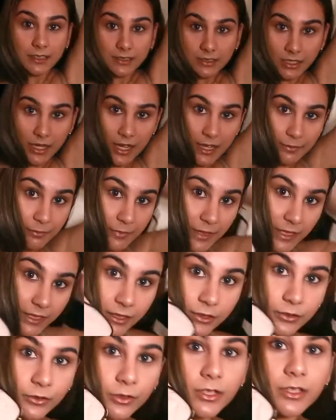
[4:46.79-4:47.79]
to make
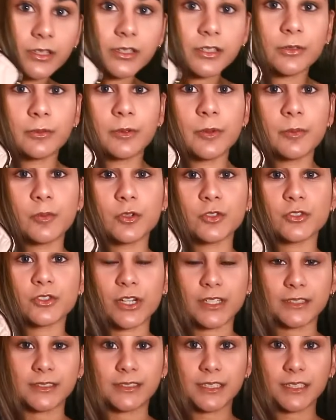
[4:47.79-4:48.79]
it look a little bit more
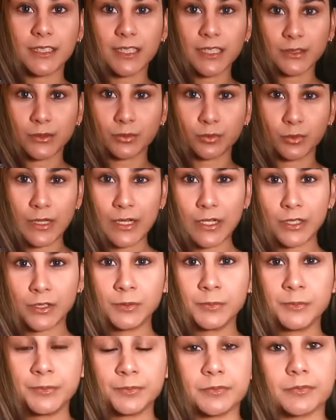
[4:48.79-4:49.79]
dressier as
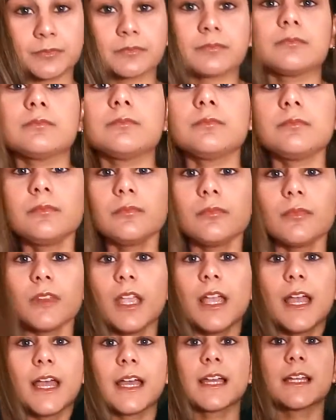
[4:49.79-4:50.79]
well,
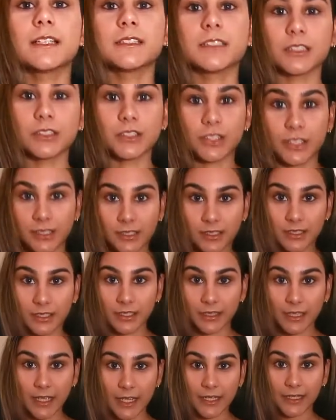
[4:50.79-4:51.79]
and just to
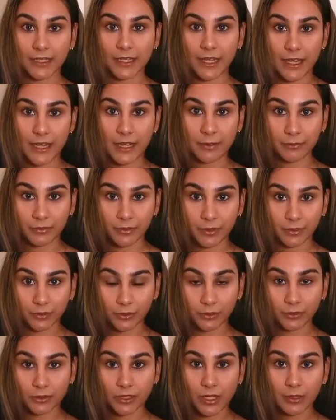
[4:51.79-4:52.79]
like amp the
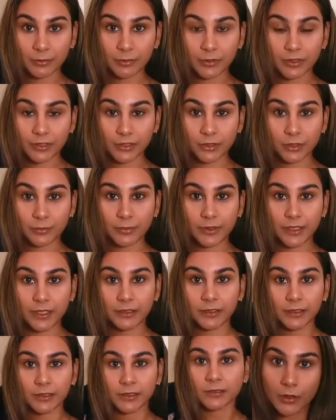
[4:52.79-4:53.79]
look up a little
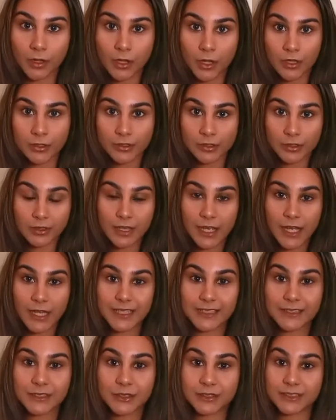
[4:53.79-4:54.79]
bit so that
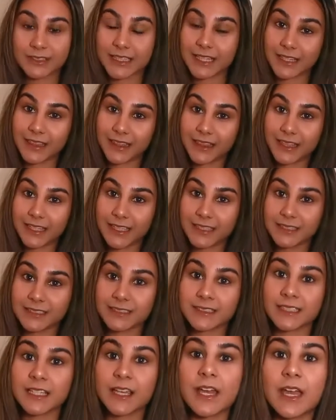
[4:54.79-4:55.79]
it looks like
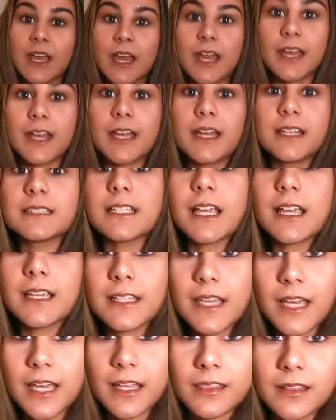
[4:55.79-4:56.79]
this. And
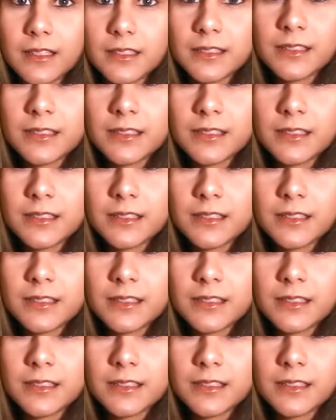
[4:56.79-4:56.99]
again, this